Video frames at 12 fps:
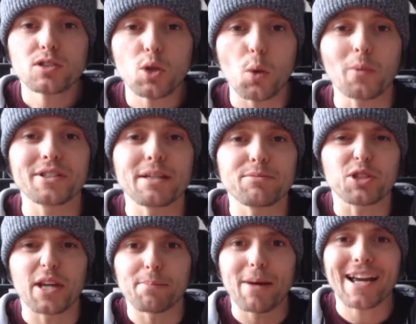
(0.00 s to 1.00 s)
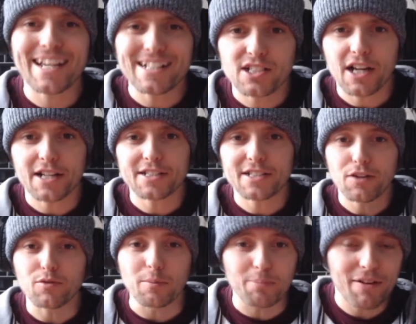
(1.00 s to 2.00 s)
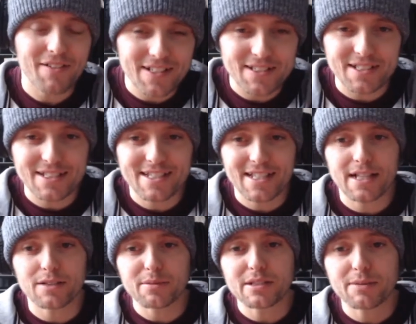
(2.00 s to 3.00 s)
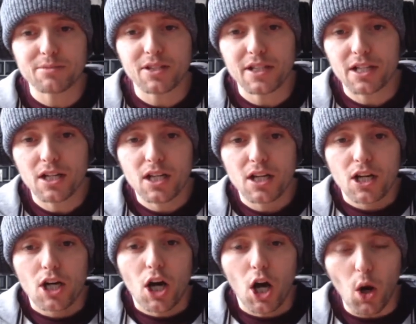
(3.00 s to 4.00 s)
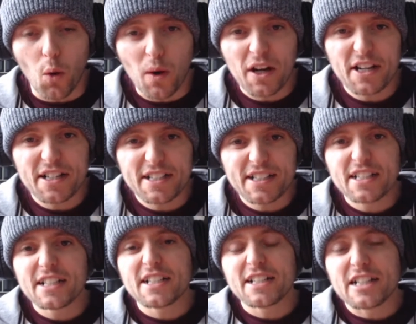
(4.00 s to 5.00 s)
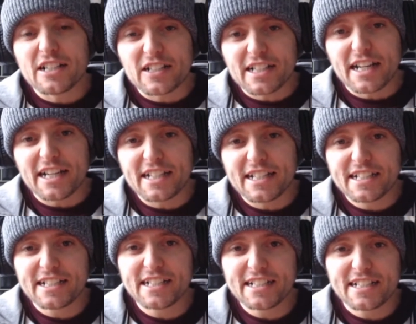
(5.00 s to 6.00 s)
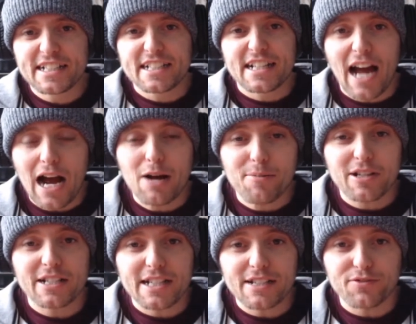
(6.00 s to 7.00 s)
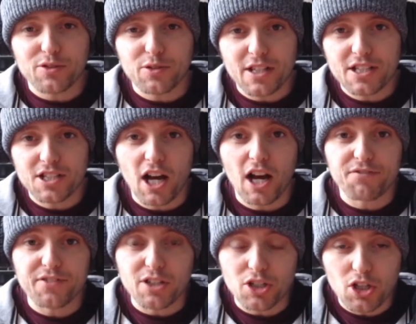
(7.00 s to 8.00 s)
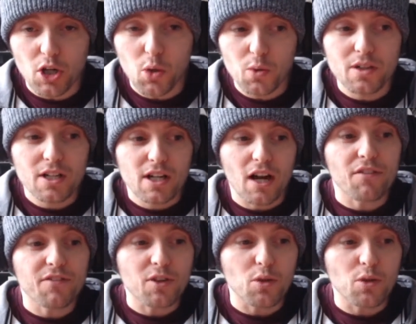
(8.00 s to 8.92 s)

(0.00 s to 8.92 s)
we seem to get back inside ourselves, we bury heads in the sand, and we seem to think, oh, okay, how am I going to get through this? I feel alone, I feel